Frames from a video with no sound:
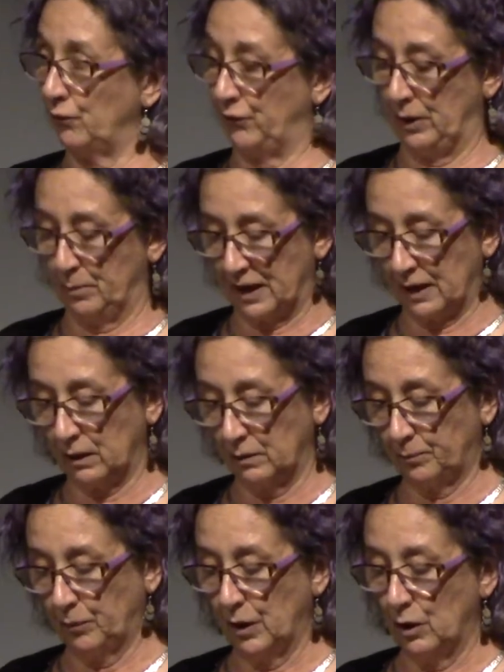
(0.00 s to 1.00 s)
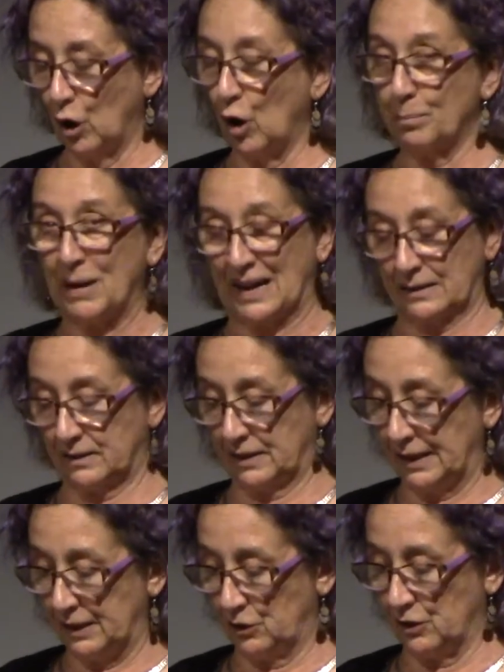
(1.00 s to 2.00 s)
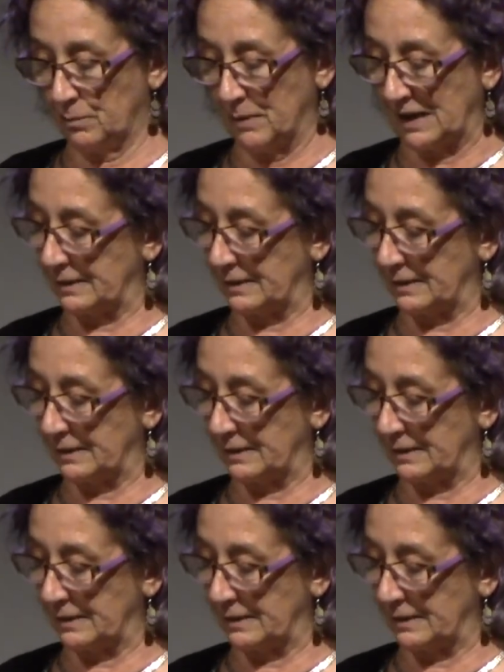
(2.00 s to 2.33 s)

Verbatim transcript: female are passed into the matter.